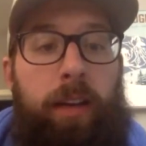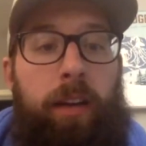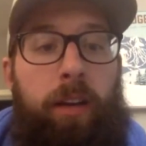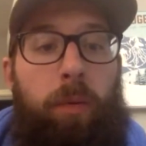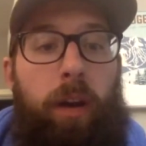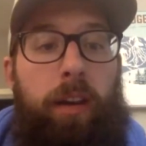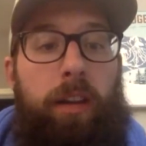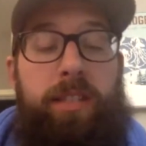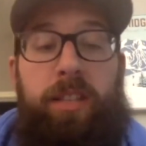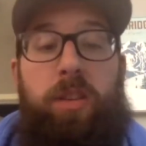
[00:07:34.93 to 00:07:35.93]
right?
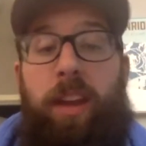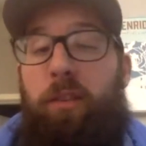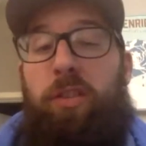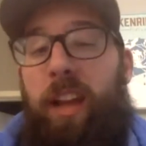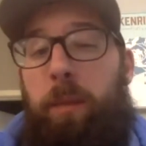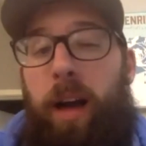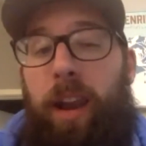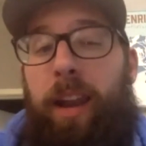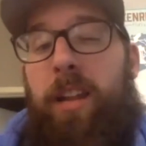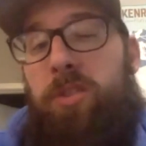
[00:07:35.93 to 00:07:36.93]
Because it's, if you think about it
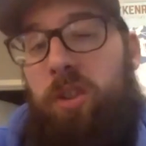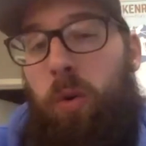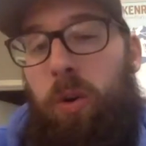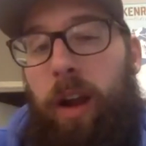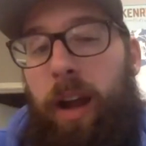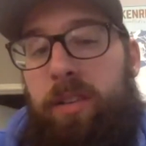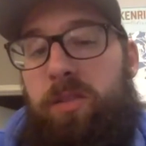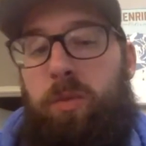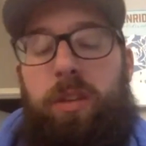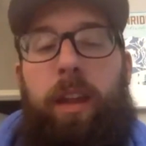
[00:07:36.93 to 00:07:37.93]
at its core, guys,
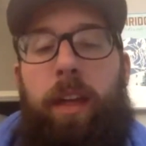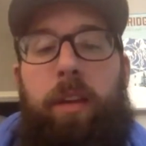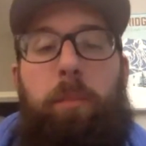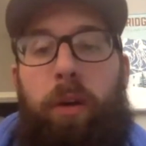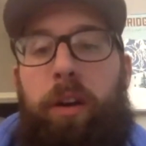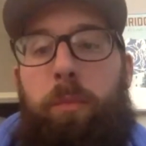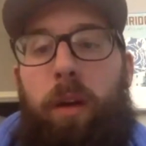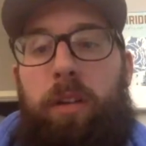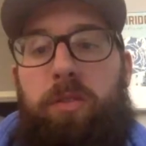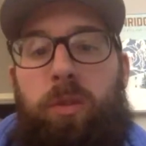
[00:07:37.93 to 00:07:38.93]
which again, I think Brandon Brown
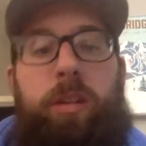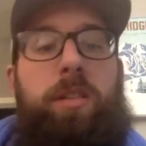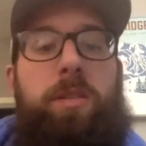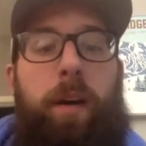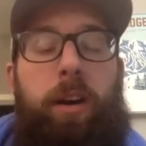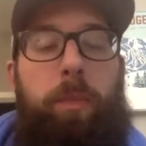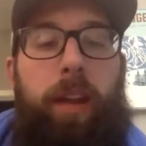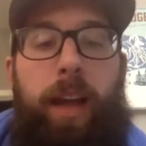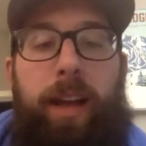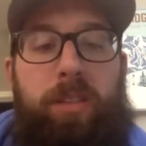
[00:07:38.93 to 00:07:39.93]
has really inspired me to
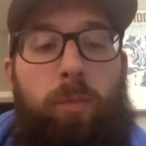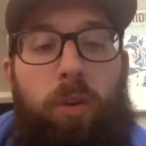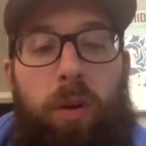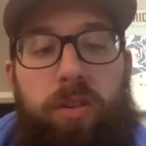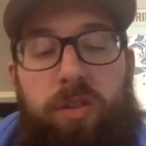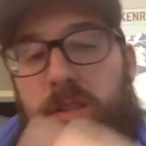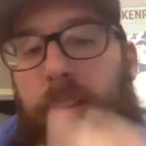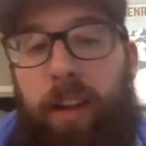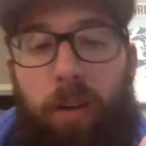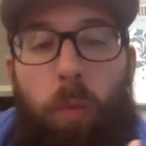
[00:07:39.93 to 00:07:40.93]
ask more questions of
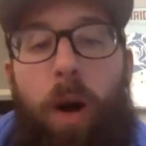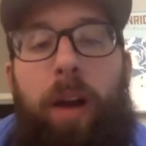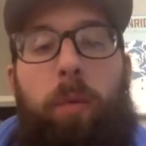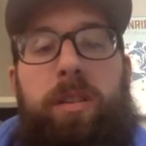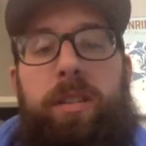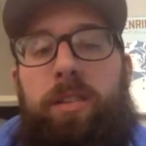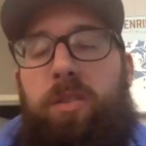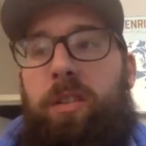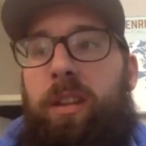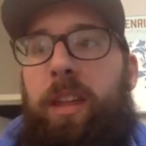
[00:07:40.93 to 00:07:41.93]
like why we say
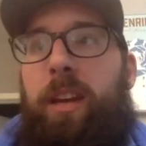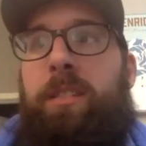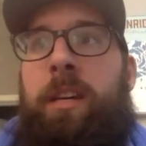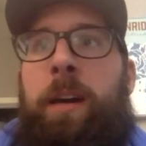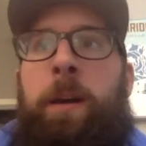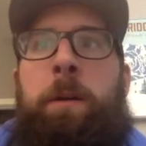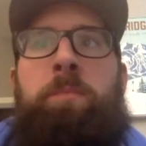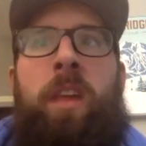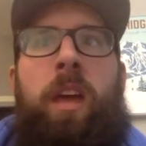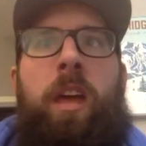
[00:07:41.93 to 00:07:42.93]
certain things.
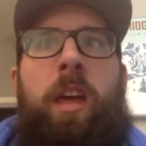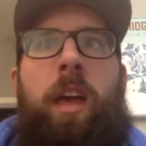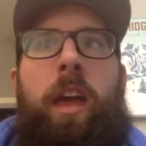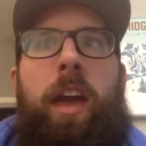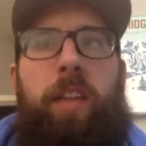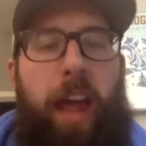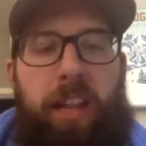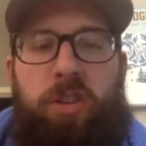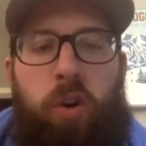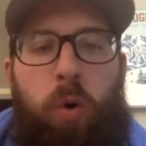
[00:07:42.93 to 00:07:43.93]
At
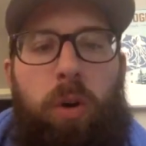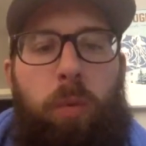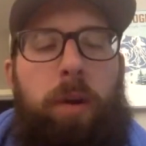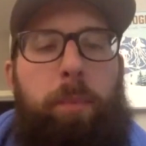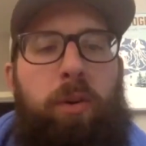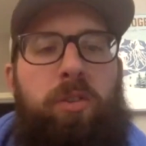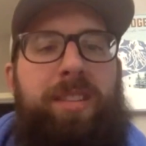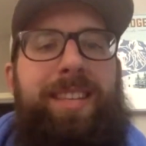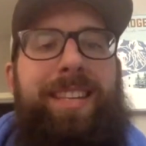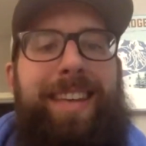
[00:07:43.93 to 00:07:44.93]
its core, when a person
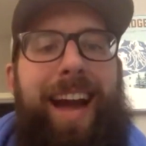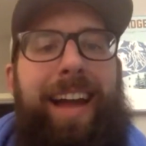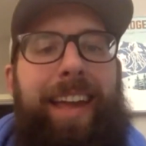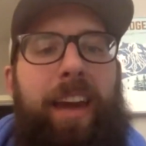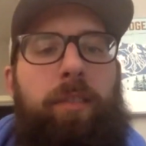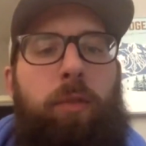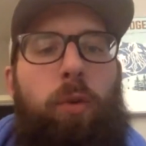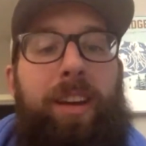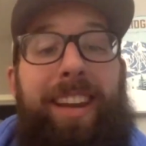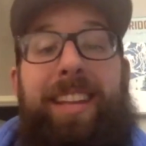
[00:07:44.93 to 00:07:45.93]
says, yeah, I can't afford
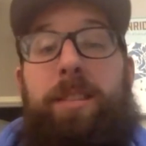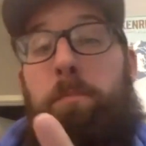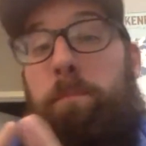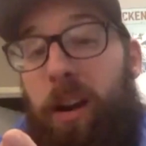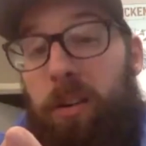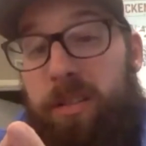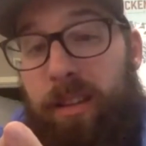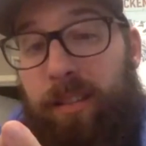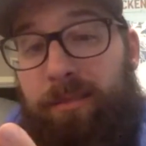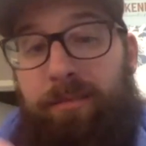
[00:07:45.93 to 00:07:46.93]
it, it's
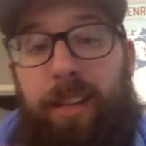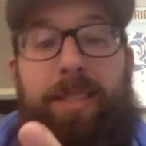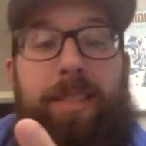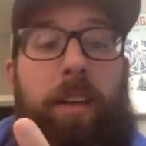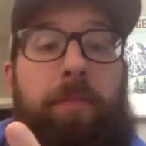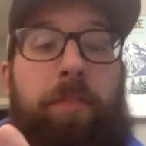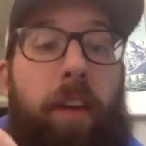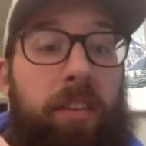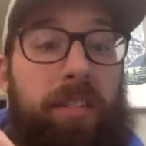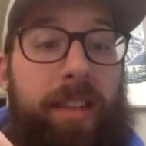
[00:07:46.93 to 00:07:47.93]
embarrassing. It's not fun
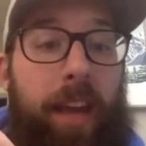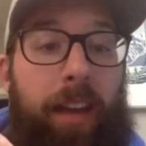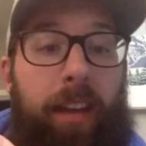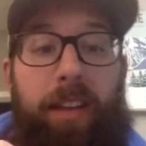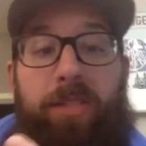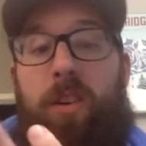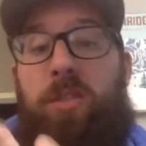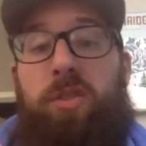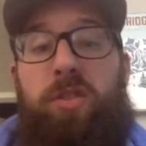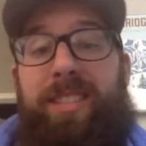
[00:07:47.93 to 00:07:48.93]
to say. And it's
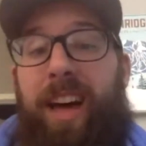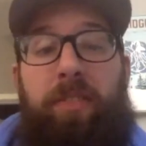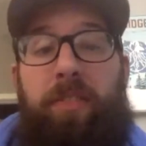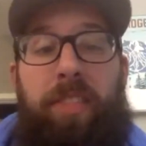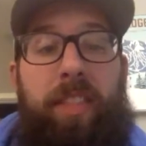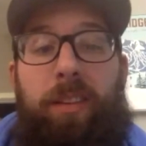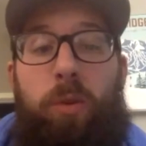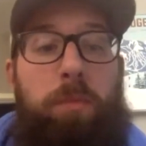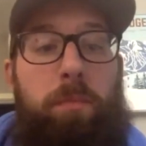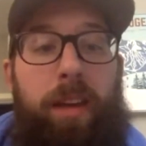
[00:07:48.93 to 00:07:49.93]
also just not a fun thing to
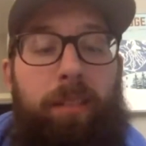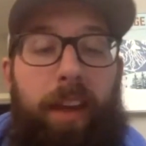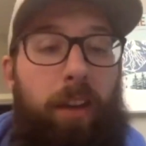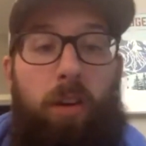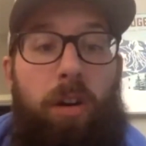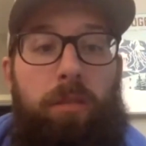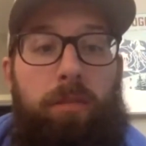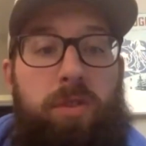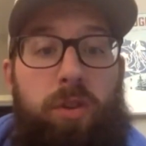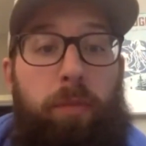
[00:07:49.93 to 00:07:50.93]
admit at all.
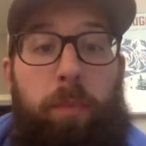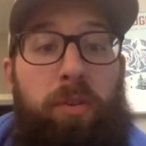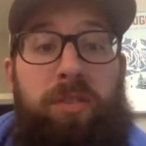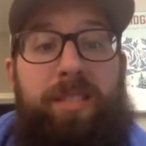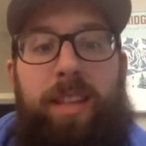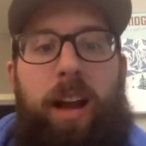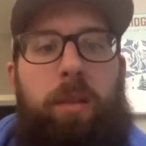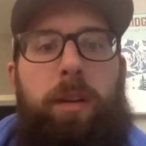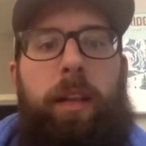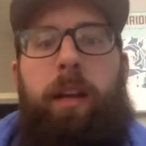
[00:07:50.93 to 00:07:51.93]
So a person's not going to be
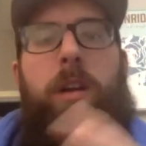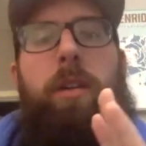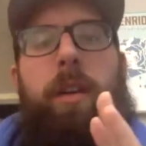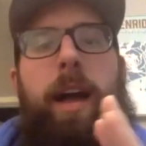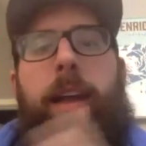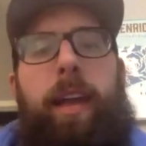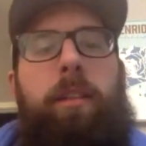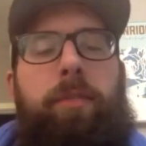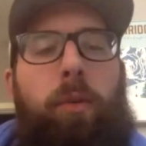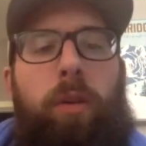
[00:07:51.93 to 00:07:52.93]
like, oh, yeah, I can't
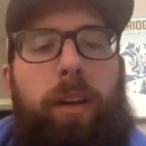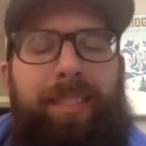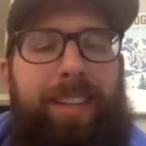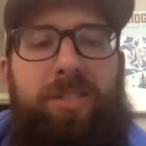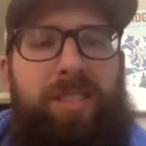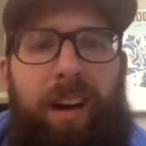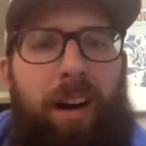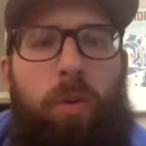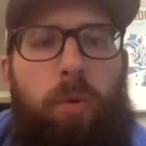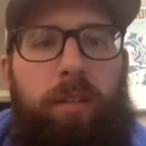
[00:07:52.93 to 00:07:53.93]
afford it. That's just
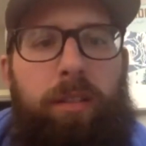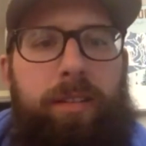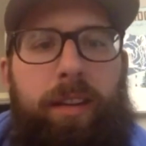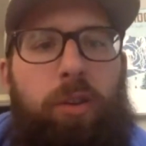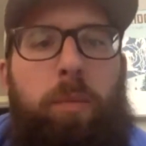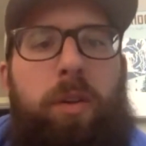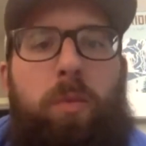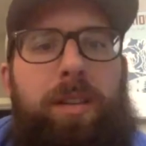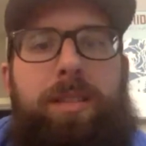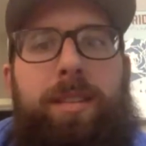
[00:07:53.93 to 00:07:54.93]
awkward. It's like nobody
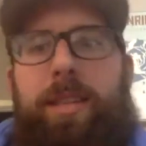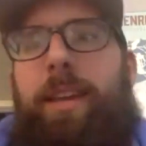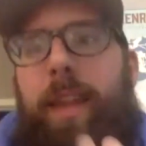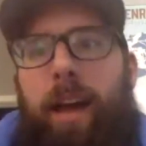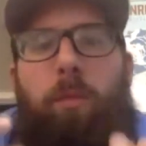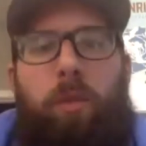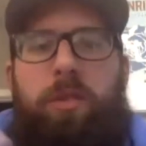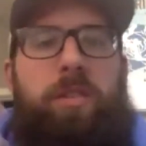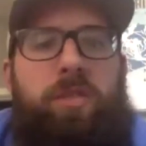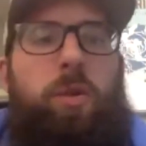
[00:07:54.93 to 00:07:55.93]
wants to say that. We're
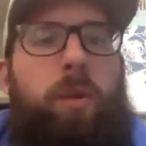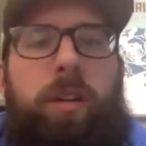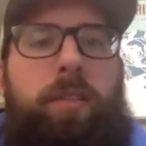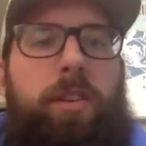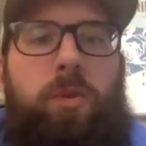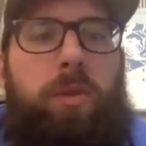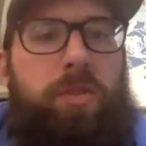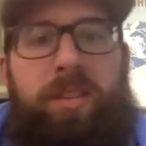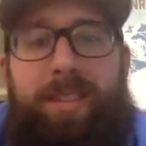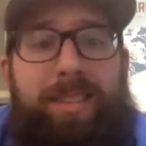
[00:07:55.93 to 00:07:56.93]
just 2 individuals.
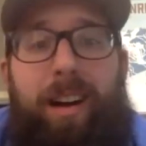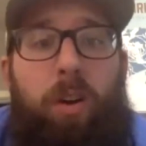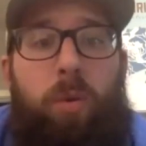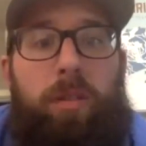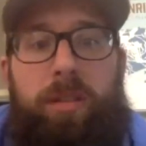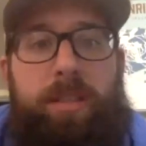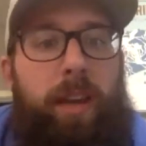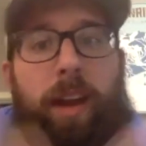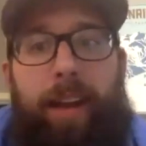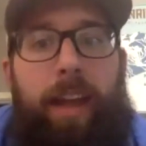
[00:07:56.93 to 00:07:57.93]
It's awkward to say,
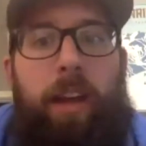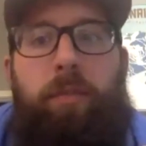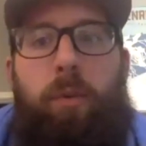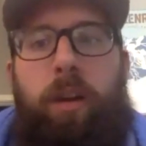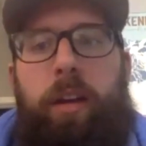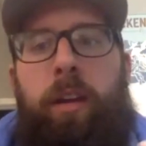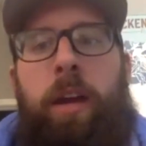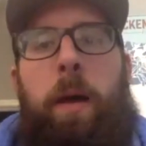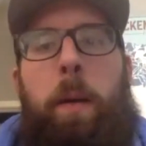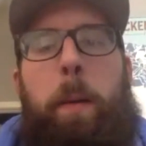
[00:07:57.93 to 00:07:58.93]
I can't afford it.
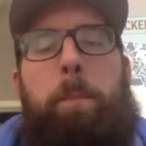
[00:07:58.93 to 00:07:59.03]
But